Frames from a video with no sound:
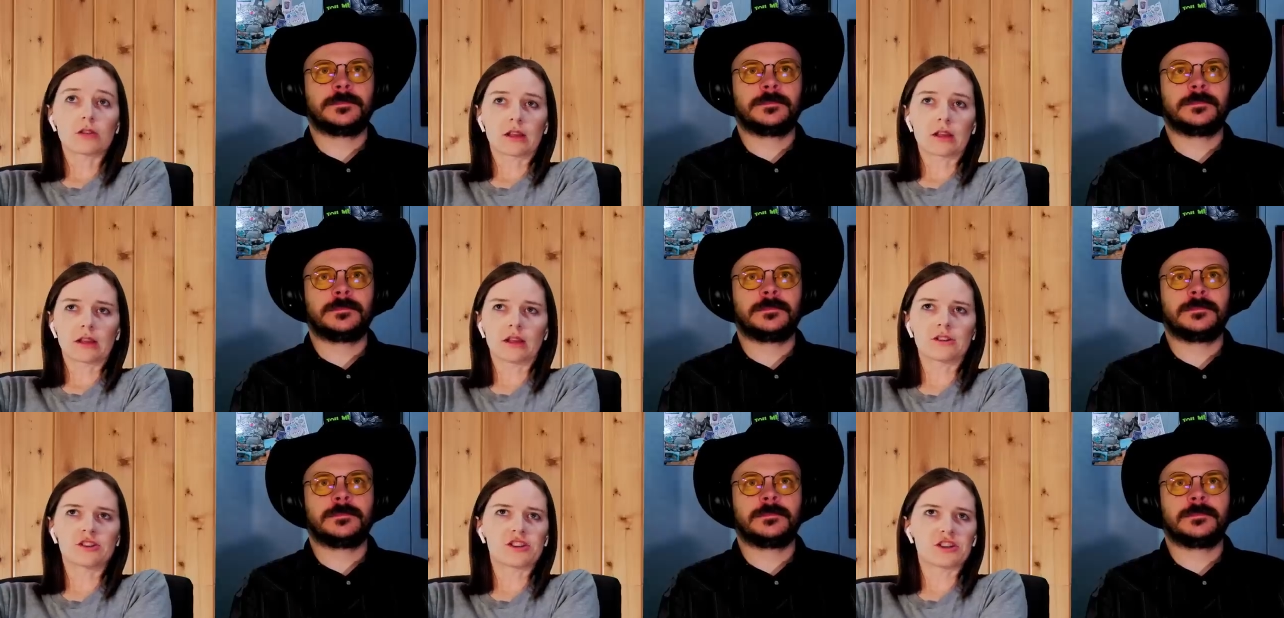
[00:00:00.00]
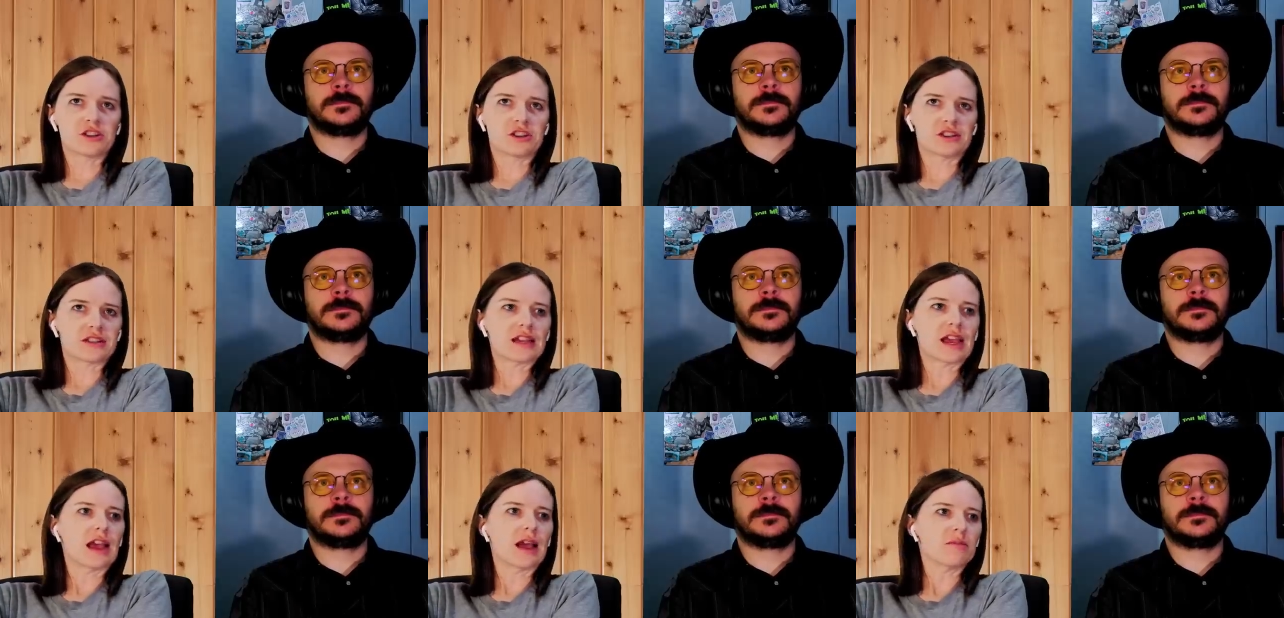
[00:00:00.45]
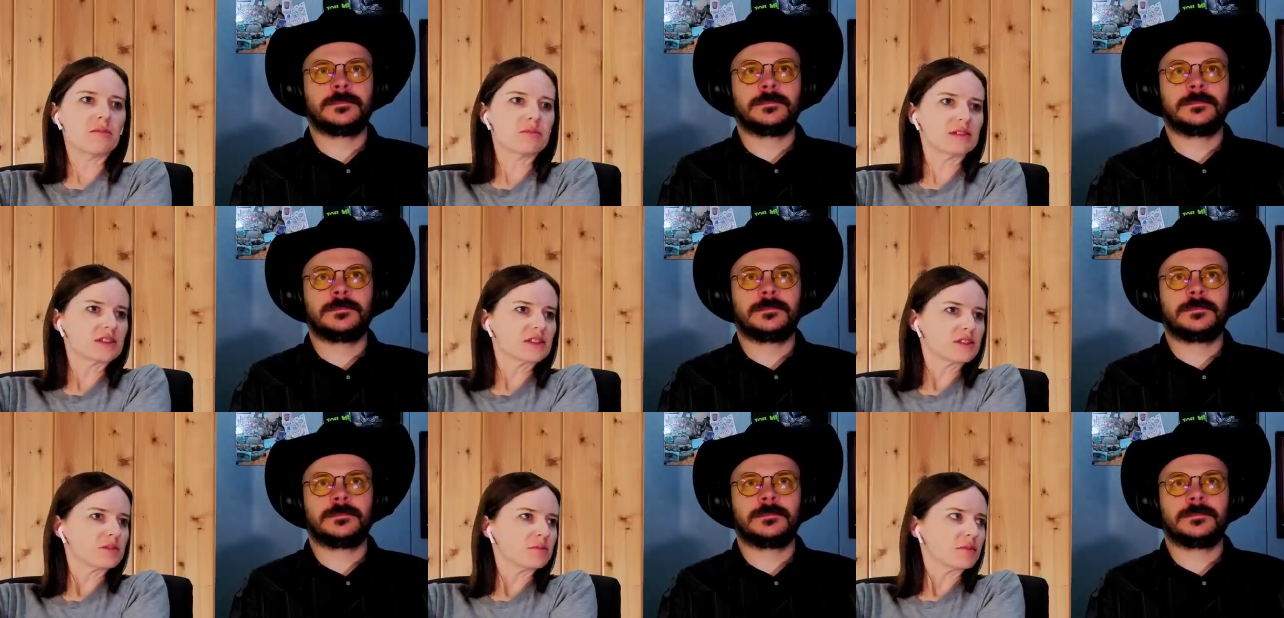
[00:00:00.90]
Speaker 1: She just
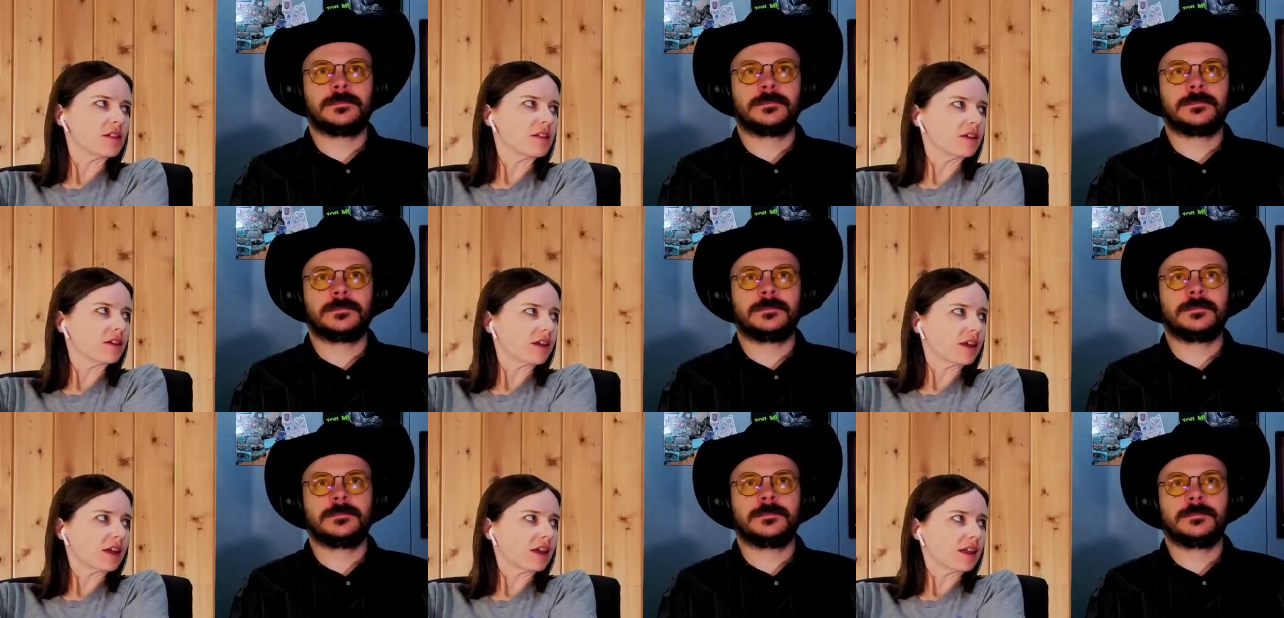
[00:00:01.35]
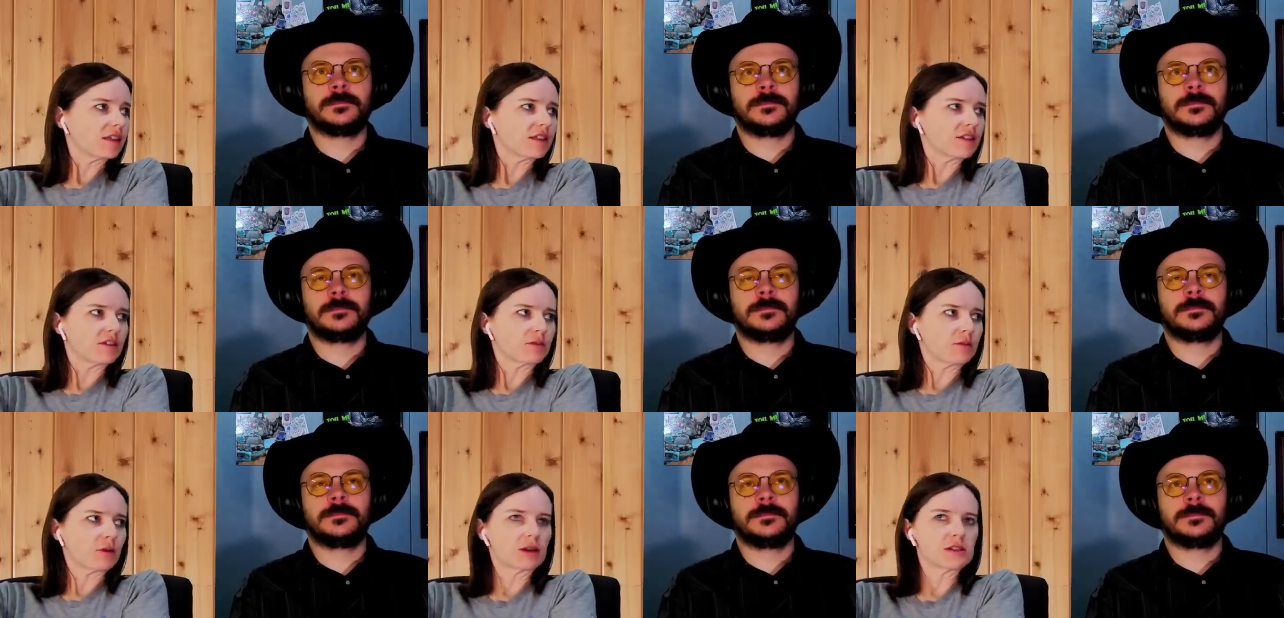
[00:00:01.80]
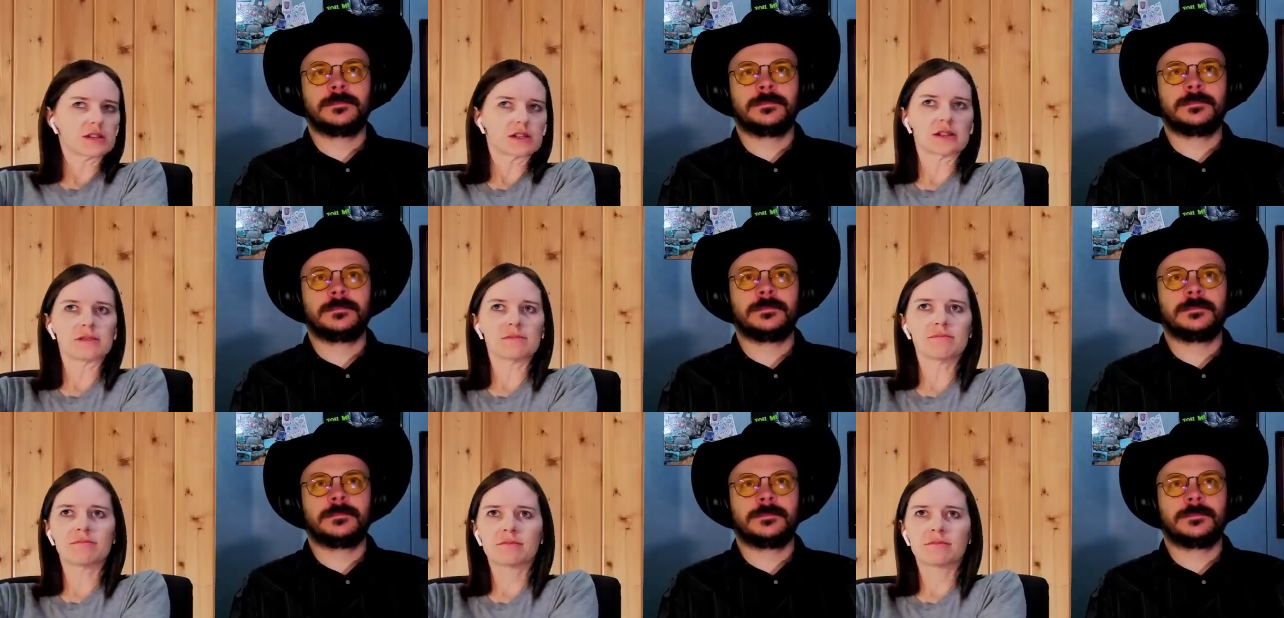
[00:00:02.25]
happens to be looking at the right time.